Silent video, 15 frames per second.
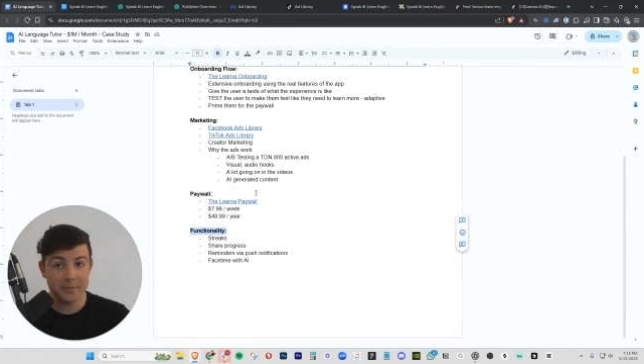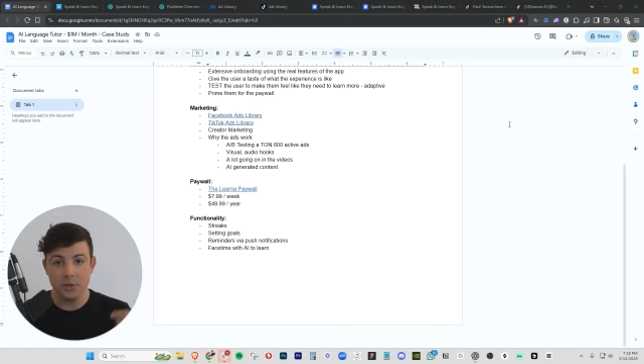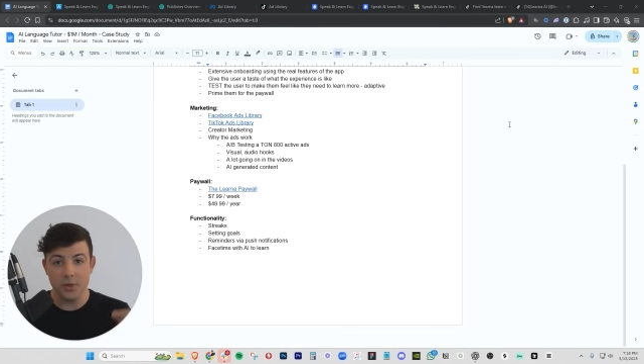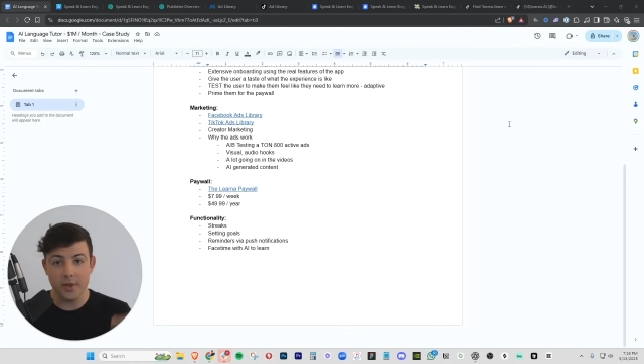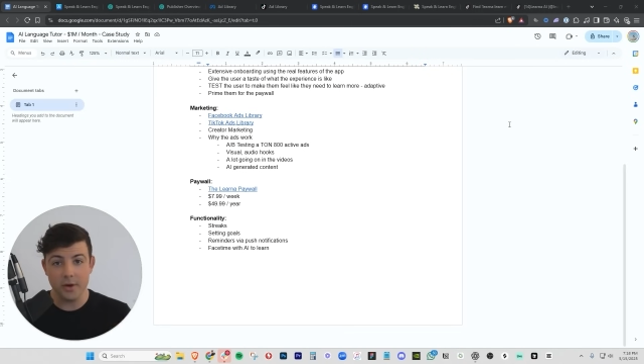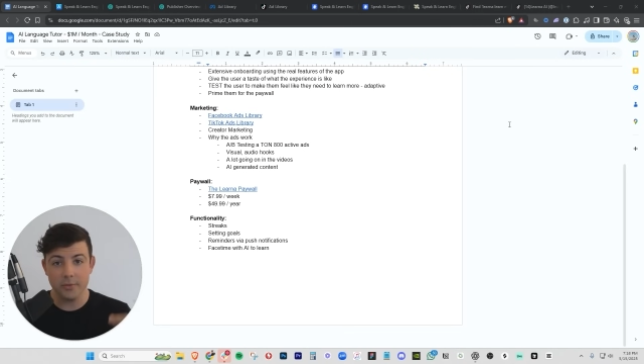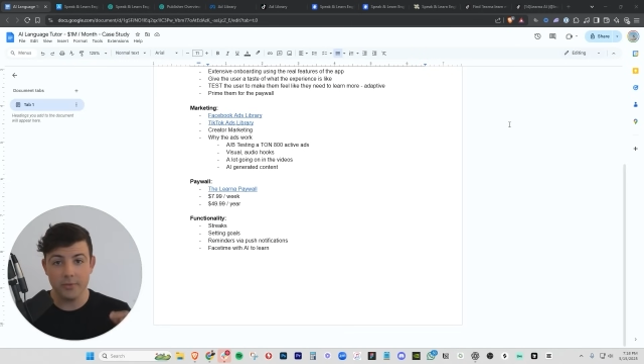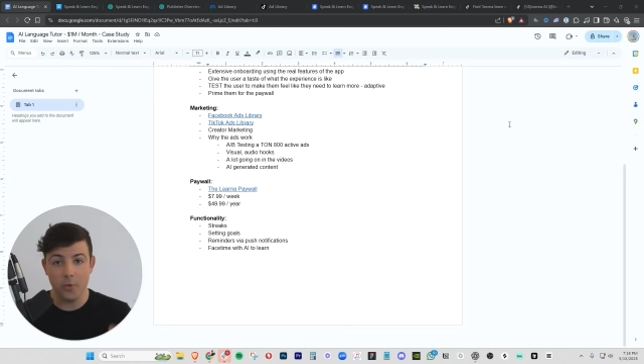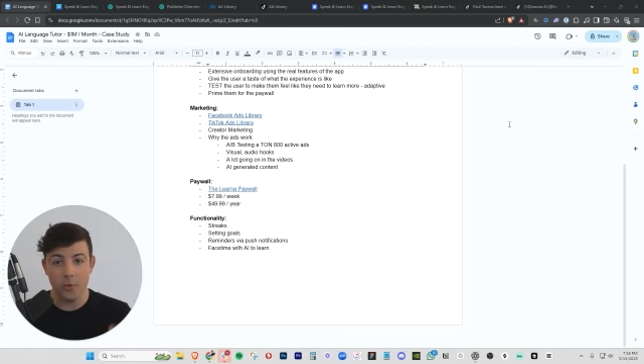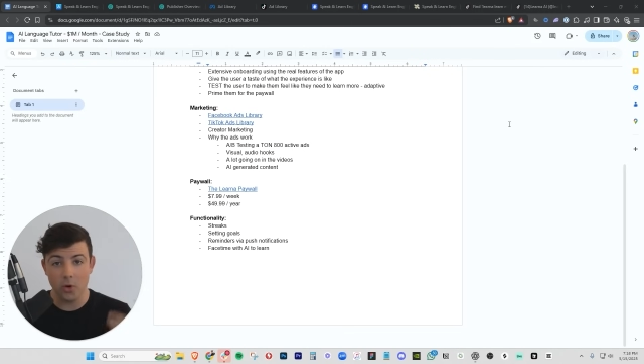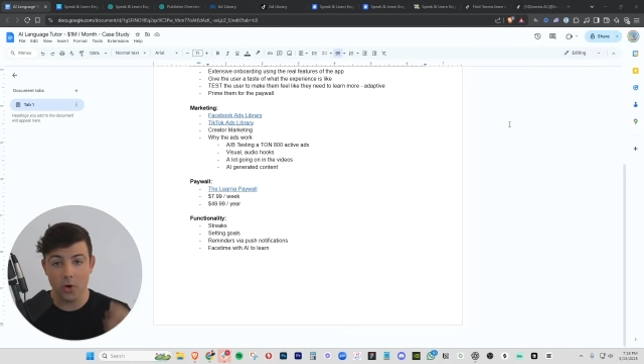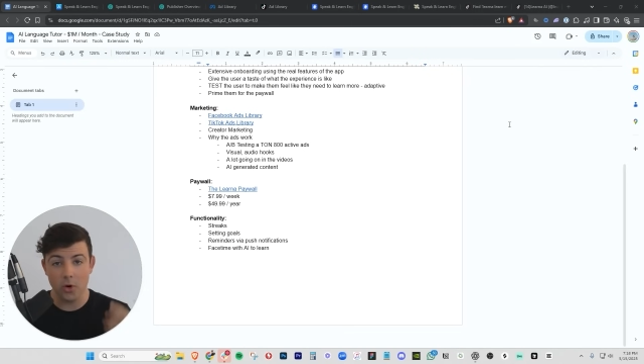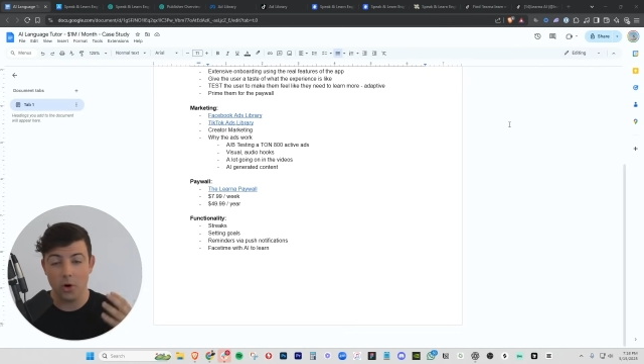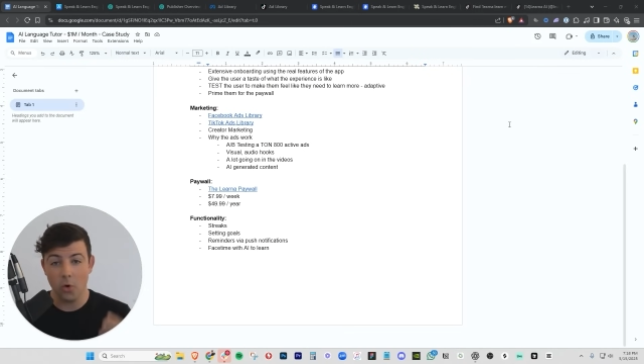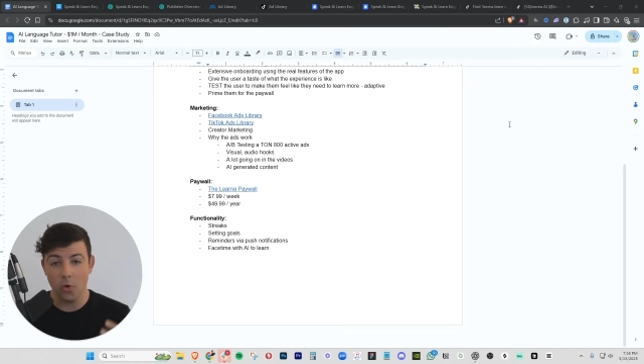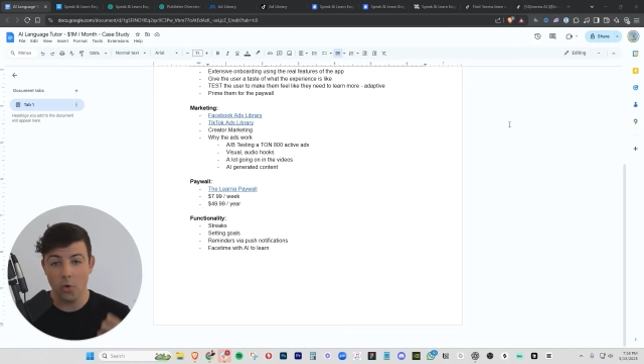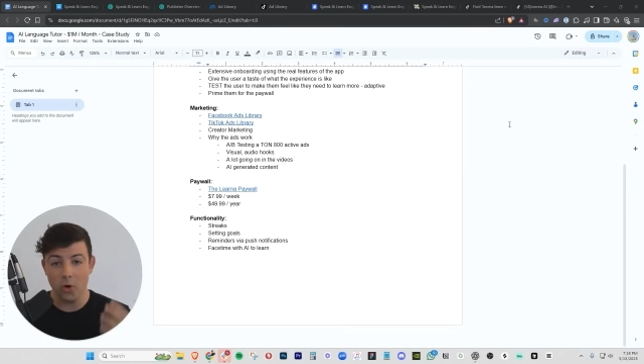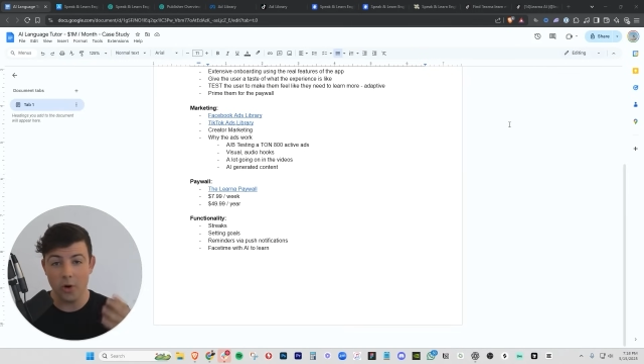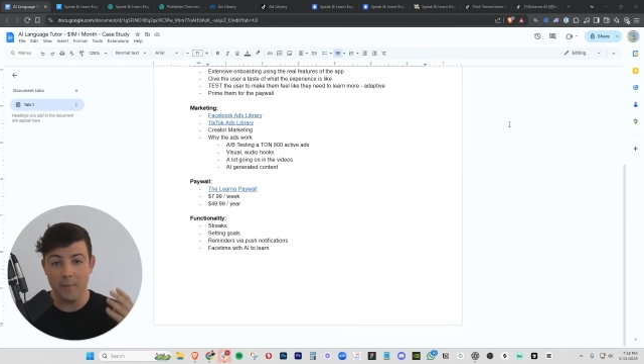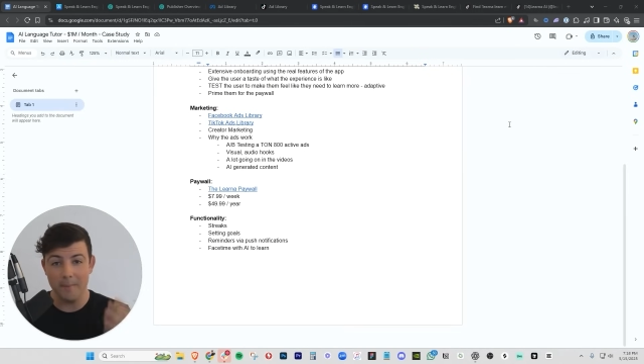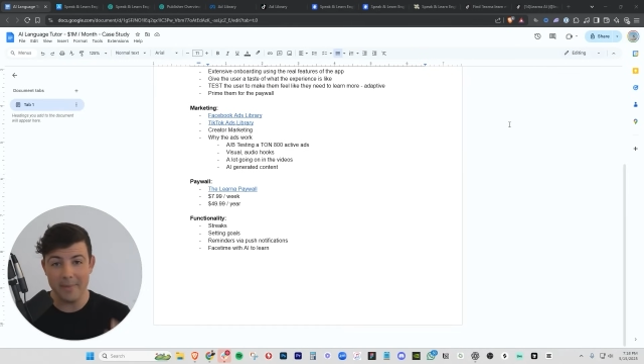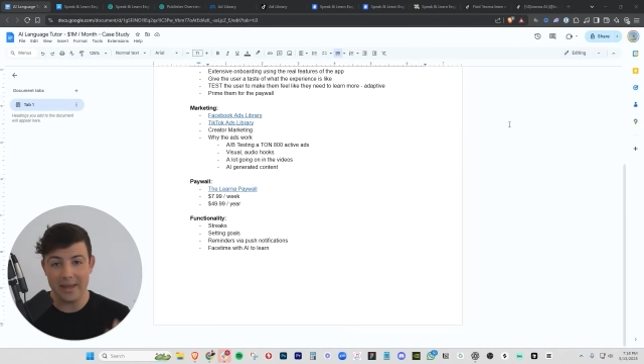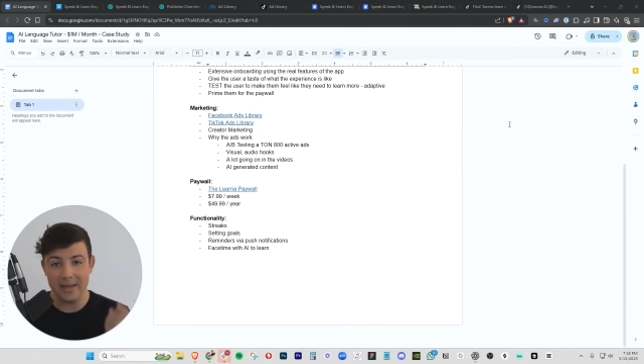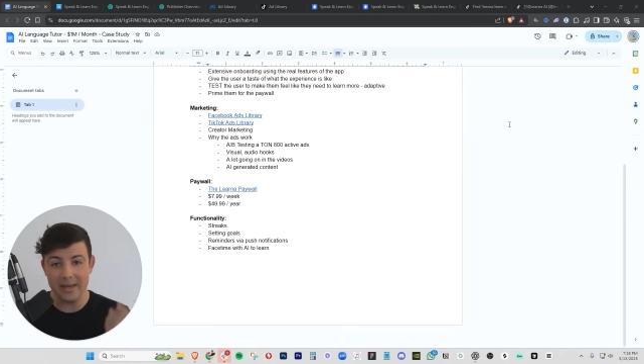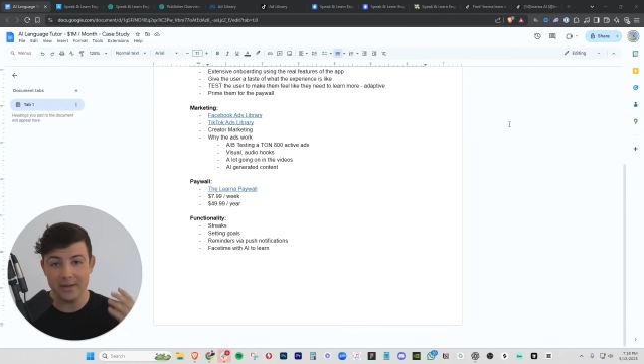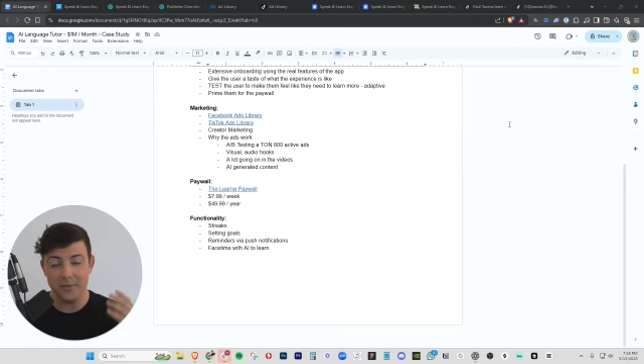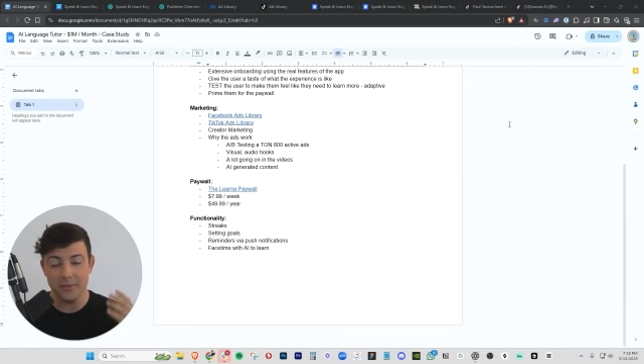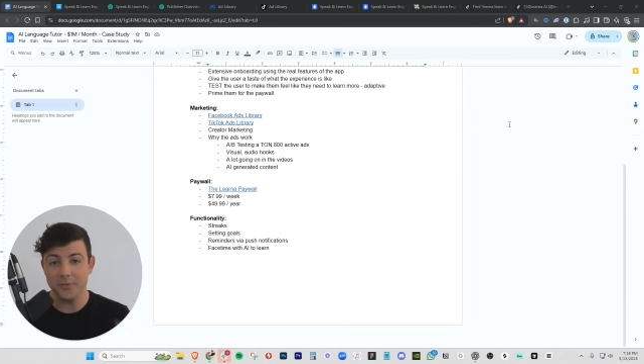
So there are 4 core main